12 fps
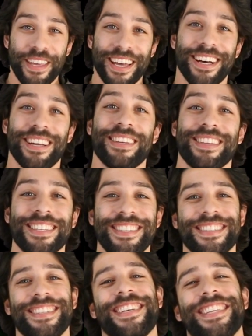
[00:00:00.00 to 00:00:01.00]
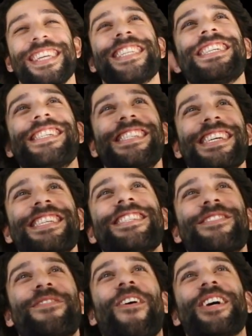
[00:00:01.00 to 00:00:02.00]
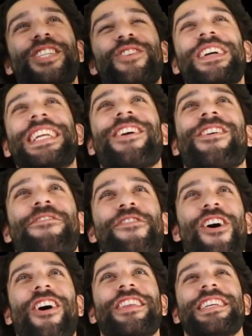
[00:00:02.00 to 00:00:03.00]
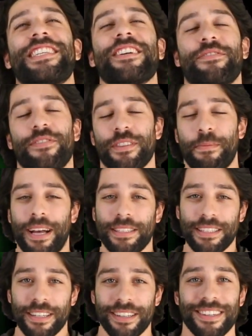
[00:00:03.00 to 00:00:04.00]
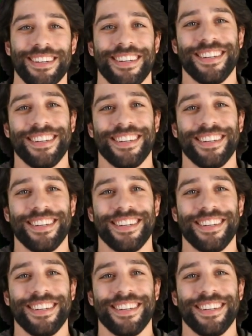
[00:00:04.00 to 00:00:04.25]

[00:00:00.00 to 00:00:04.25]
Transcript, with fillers: Yeah, like this is this is this is the voice you've been hearing for all these years, for the past year.